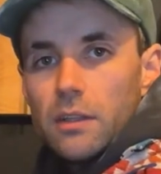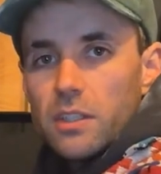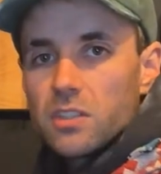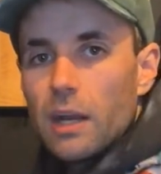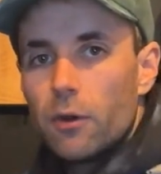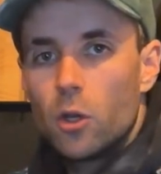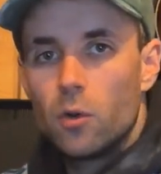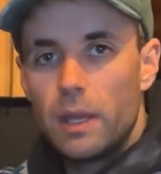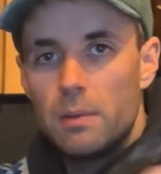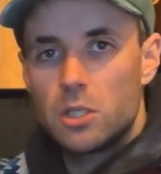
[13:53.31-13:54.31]

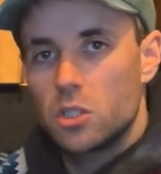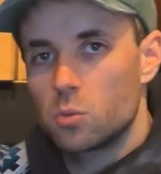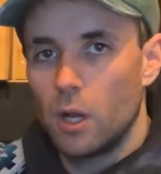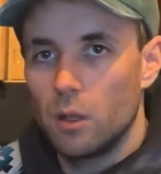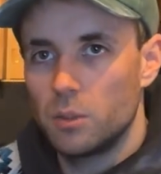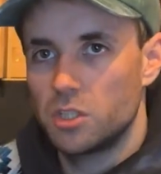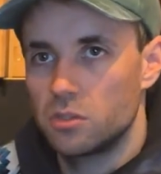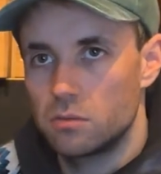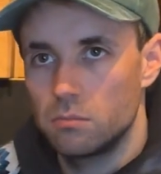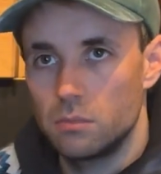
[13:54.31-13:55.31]
stereo image as well, which
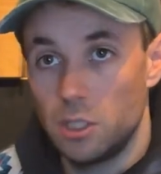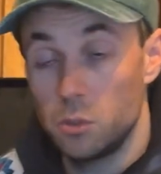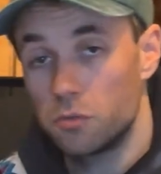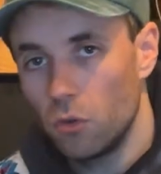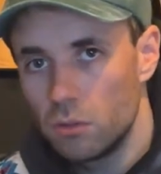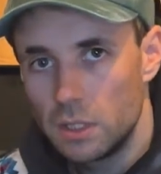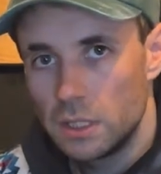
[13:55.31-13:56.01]
is useful.